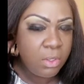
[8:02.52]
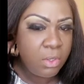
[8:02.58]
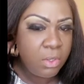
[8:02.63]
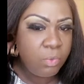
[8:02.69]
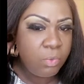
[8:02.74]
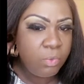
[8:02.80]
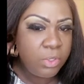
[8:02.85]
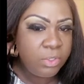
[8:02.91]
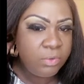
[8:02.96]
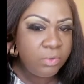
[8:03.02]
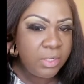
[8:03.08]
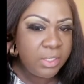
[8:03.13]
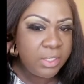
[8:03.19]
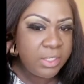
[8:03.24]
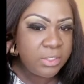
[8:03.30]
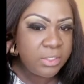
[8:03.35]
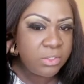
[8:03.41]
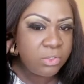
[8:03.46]
What do I
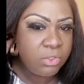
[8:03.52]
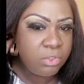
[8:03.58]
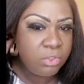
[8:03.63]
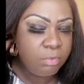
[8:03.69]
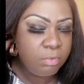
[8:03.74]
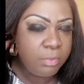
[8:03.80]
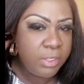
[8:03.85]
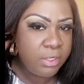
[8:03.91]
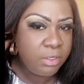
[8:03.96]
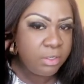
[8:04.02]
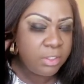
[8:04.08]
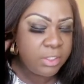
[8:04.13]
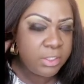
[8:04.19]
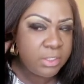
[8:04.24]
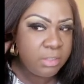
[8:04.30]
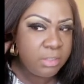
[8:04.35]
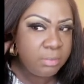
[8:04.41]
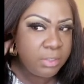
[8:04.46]
need to do with being on
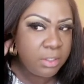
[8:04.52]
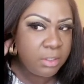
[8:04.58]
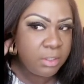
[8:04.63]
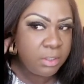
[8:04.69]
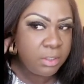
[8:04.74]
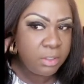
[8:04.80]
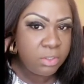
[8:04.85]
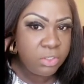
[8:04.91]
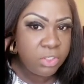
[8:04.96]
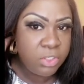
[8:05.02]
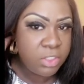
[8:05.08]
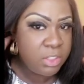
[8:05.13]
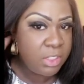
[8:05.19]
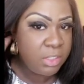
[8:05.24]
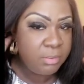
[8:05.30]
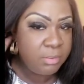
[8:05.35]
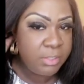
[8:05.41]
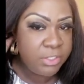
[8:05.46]
disability? You just
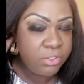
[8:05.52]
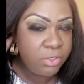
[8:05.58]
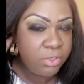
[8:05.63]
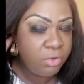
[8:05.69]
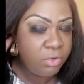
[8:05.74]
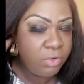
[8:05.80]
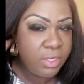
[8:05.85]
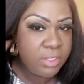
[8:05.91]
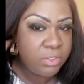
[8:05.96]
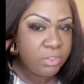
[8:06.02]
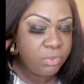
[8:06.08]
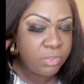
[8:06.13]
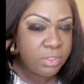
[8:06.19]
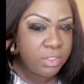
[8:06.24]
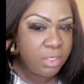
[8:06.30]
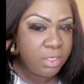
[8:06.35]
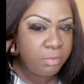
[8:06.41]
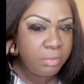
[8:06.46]
need to make sure your credit score is
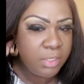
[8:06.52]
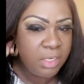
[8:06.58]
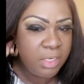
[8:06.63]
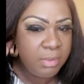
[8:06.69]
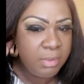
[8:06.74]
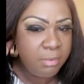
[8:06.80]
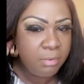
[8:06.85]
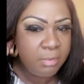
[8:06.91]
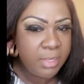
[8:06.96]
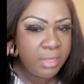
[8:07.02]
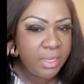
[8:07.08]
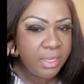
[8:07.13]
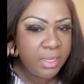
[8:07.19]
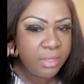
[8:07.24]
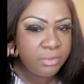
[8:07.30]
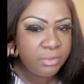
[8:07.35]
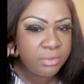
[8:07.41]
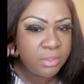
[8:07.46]
there. Plenty of people buy a
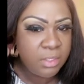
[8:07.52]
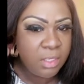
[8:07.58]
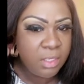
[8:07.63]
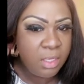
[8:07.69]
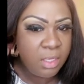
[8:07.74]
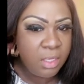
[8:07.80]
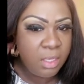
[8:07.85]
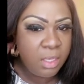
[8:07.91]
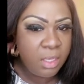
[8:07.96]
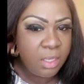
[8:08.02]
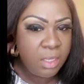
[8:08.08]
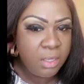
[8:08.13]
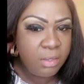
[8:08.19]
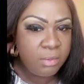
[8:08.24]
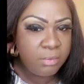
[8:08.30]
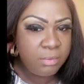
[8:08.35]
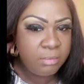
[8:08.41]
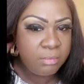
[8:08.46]
house.
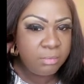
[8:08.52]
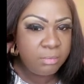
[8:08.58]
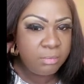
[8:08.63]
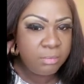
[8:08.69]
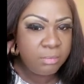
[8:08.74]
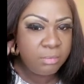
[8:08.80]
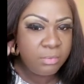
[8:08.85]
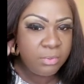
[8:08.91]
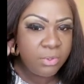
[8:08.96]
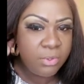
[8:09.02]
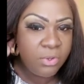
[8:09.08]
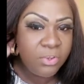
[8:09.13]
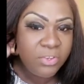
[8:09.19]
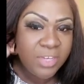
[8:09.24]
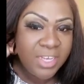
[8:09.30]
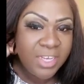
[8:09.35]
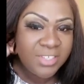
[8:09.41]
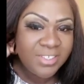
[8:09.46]
Um, oh,
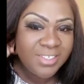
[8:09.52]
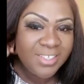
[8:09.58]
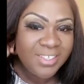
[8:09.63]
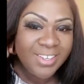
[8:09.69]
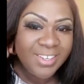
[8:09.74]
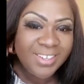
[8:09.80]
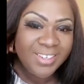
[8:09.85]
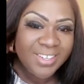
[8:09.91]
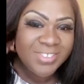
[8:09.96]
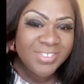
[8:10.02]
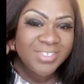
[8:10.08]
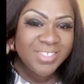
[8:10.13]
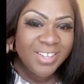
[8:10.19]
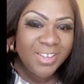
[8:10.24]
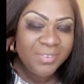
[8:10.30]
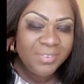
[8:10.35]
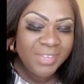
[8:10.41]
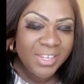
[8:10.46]
you got your ticket? That's what's
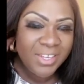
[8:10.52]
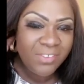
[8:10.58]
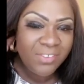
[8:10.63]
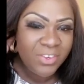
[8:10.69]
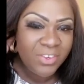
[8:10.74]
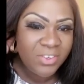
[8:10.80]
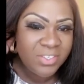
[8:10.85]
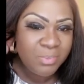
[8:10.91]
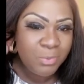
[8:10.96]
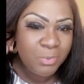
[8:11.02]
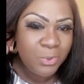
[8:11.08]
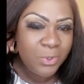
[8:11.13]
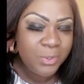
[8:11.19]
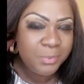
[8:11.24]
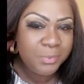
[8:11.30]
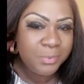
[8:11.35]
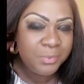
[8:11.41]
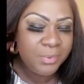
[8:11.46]
up. Thank you for your
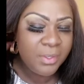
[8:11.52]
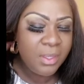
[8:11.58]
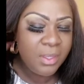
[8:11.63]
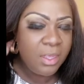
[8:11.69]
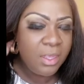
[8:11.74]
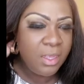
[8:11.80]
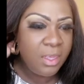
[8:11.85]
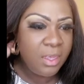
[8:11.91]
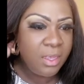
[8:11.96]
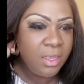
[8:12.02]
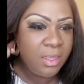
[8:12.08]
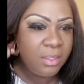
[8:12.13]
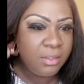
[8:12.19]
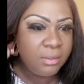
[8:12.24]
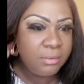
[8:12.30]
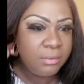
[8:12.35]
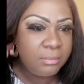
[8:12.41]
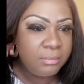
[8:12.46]
support.
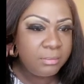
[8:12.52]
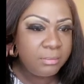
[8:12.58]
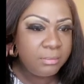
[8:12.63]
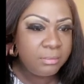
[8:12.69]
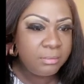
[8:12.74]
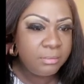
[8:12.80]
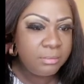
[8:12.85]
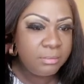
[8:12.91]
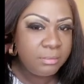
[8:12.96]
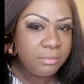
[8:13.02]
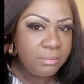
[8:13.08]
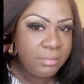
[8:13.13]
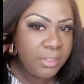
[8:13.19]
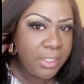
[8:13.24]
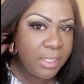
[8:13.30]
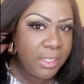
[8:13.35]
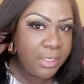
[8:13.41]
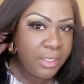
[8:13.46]
Um,
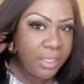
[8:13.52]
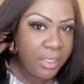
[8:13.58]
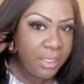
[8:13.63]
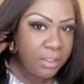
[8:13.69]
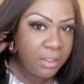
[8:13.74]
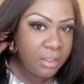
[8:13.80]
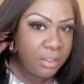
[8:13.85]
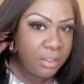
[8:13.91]
and hey,